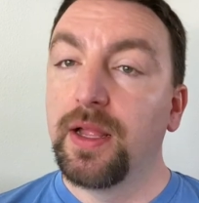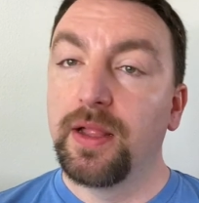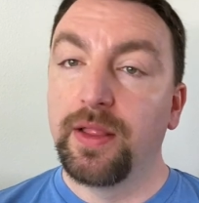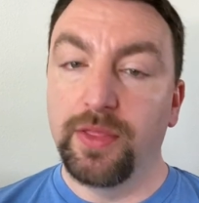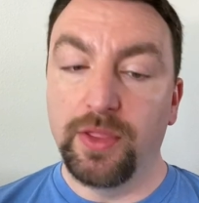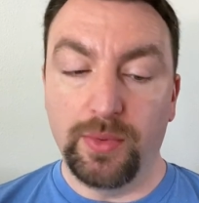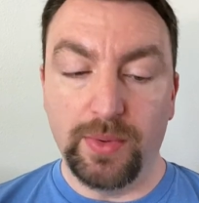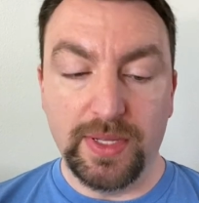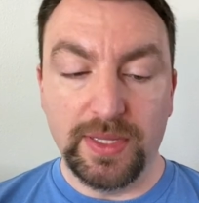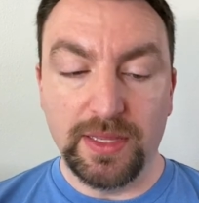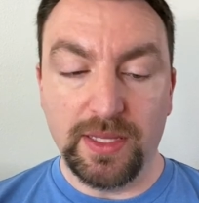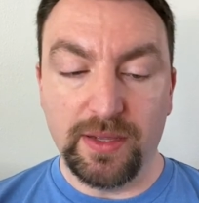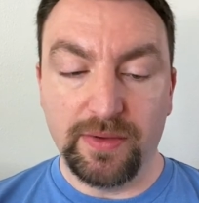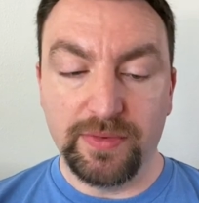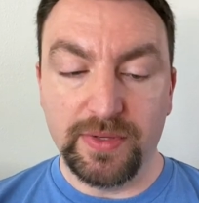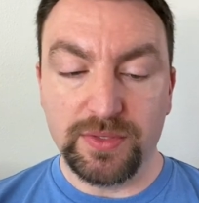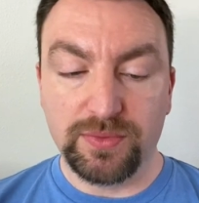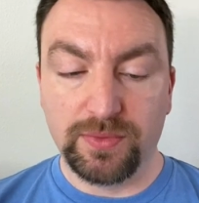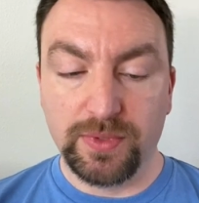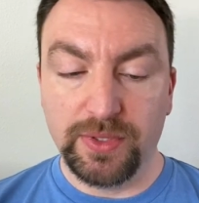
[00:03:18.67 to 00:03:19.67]
Though In Love
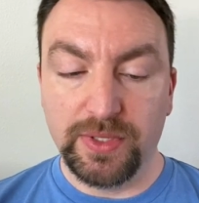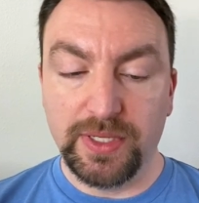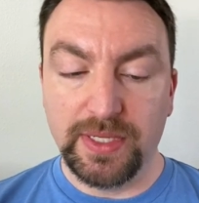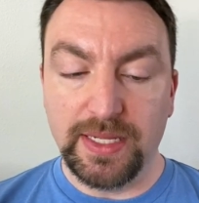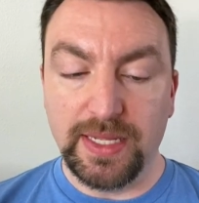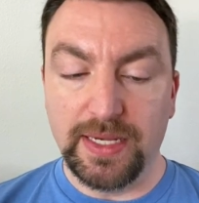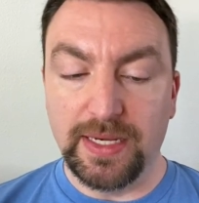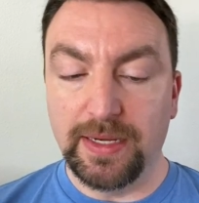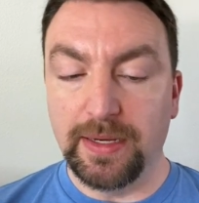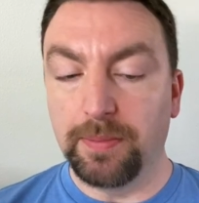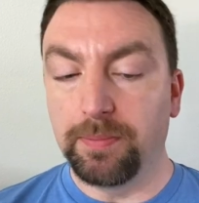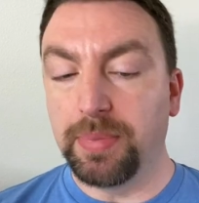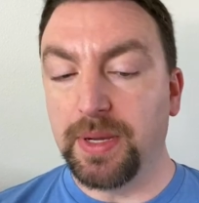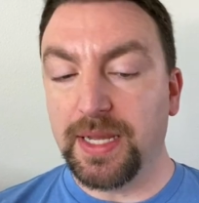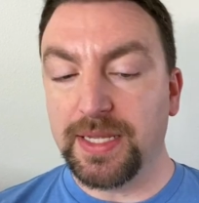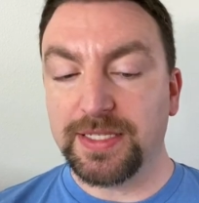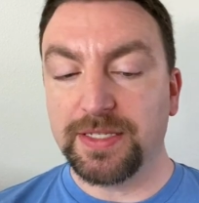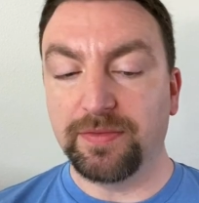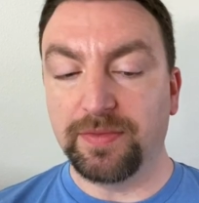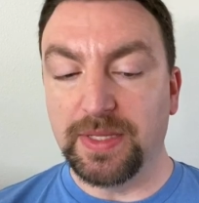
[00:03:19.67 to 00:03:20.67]
is rooted in an
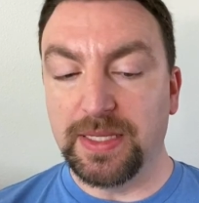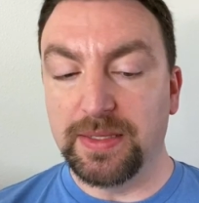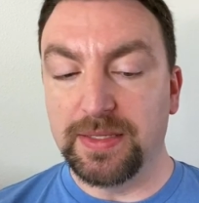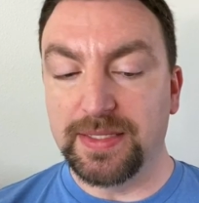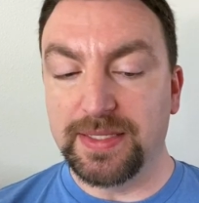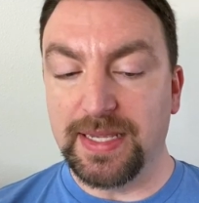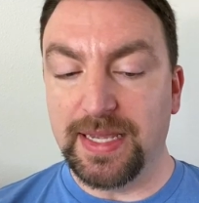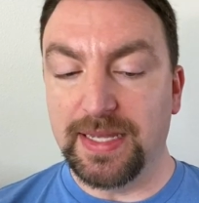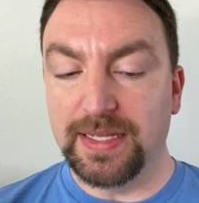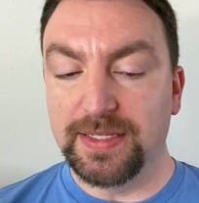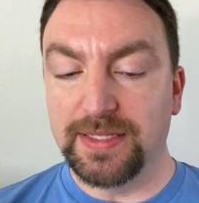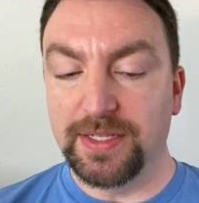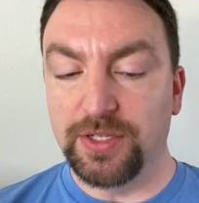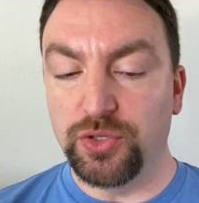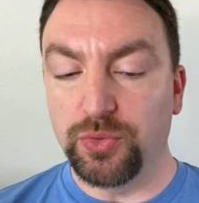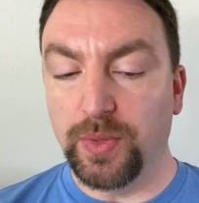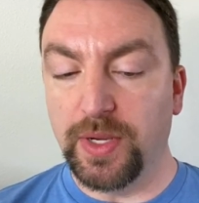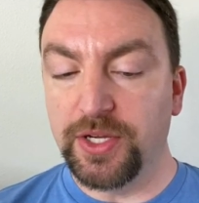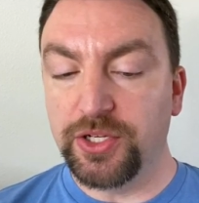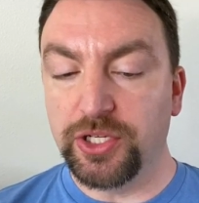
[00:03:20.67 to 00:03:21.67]
impossibly sad
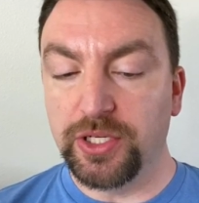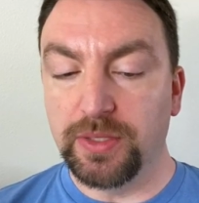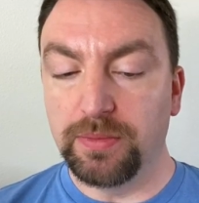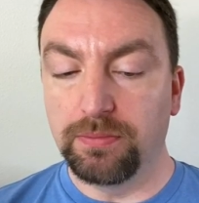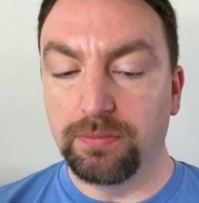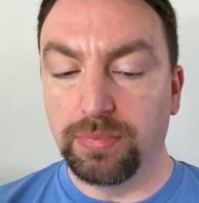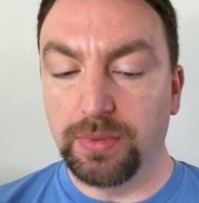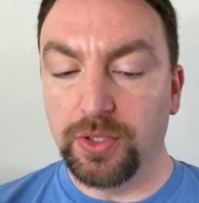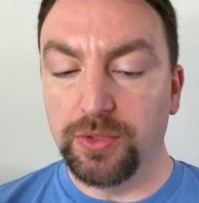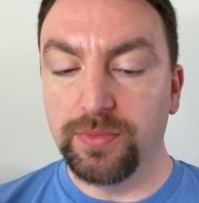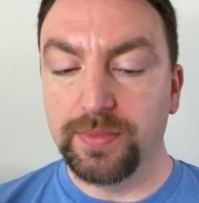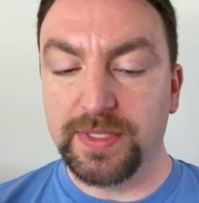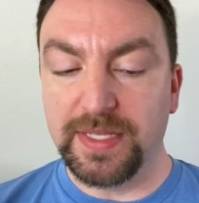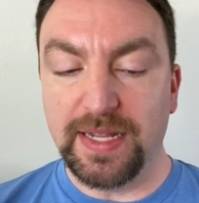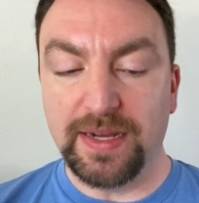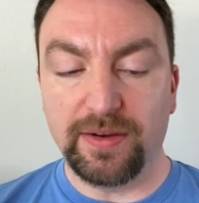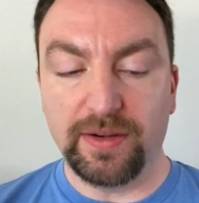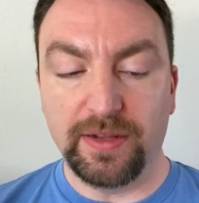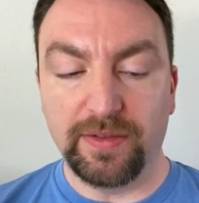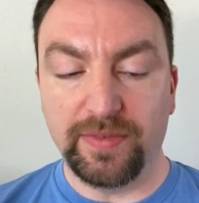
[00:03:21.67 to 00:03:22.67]
situation, Bloom's
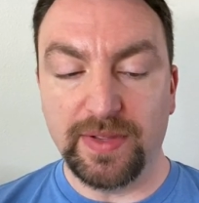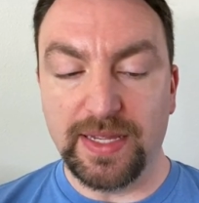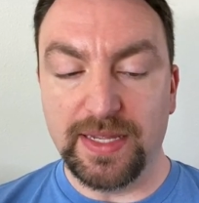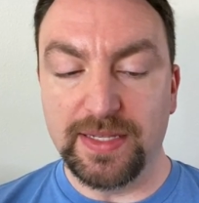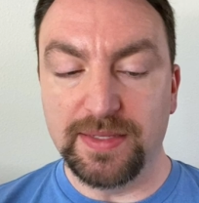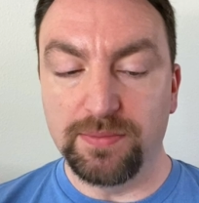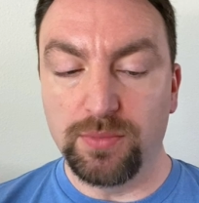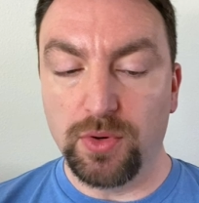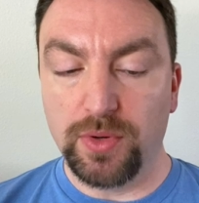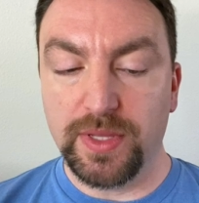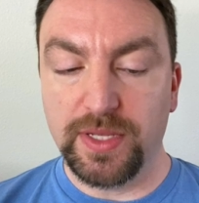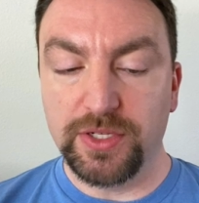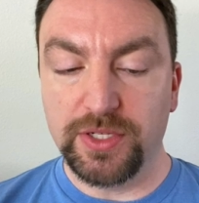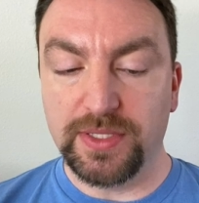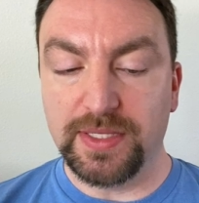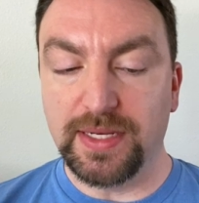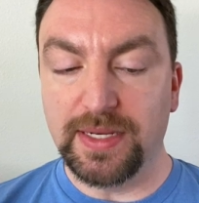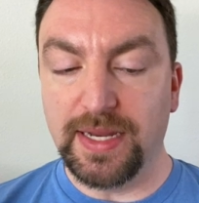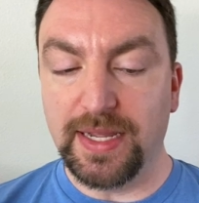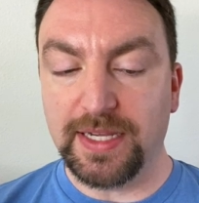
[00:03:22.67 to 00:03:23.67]
narrative is more than
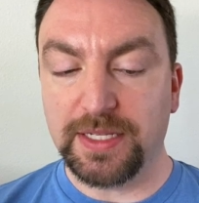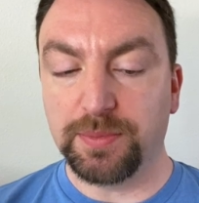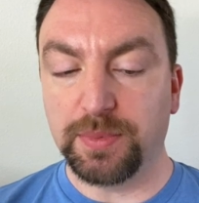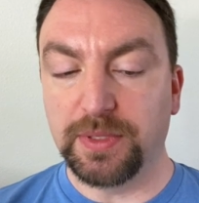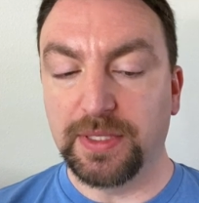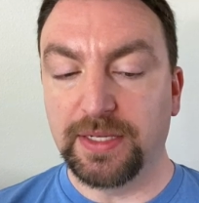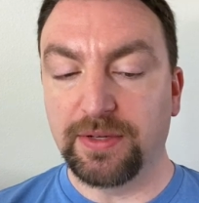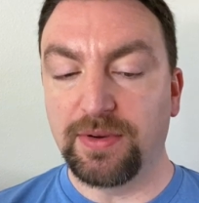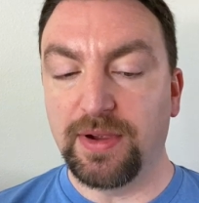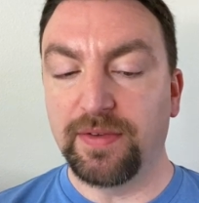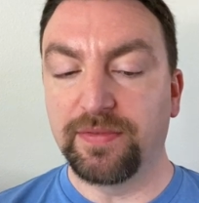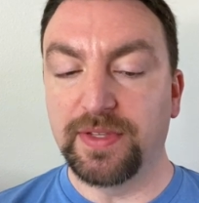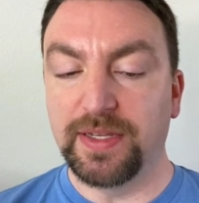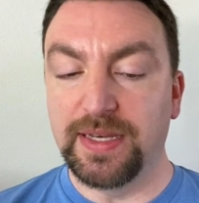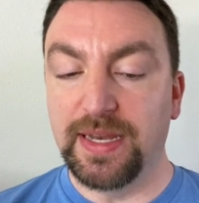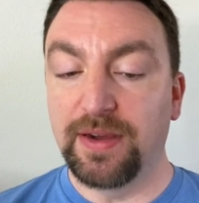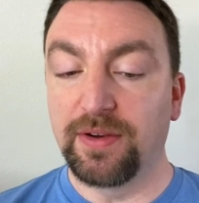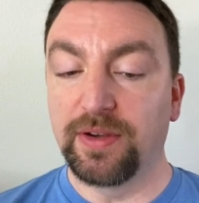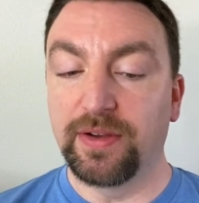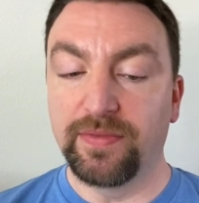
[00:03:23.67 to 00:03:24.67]
just an expertly crafted
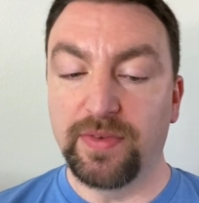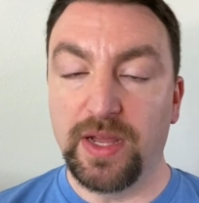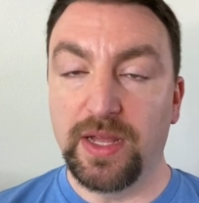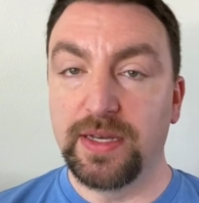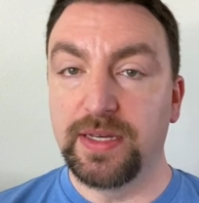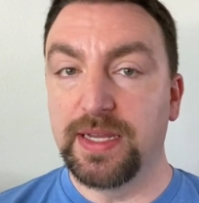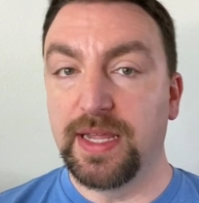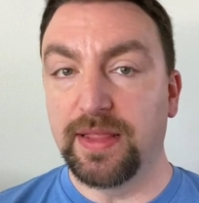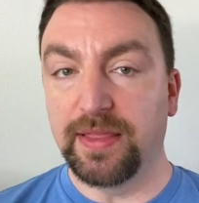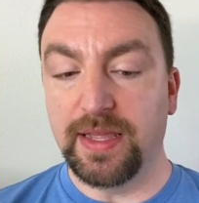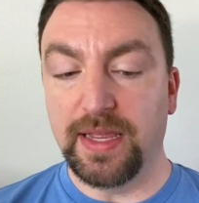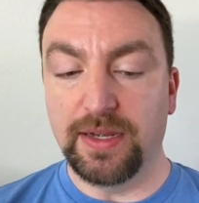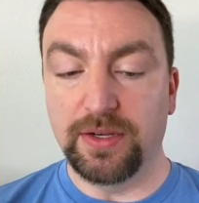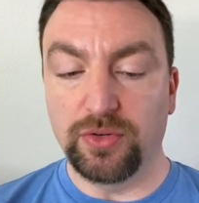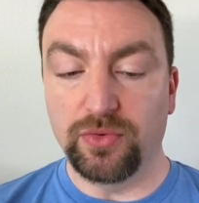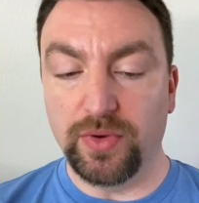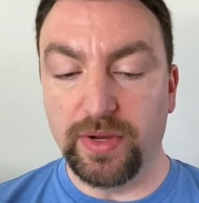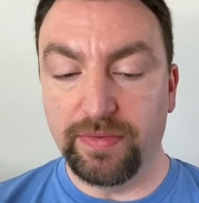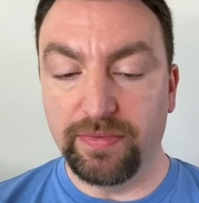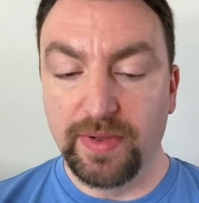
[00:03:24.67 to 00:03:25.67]
narrative on death and
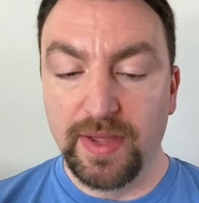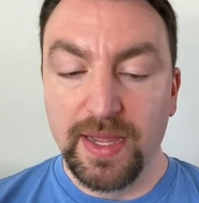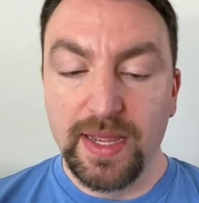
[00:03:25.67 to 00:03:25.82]
grief.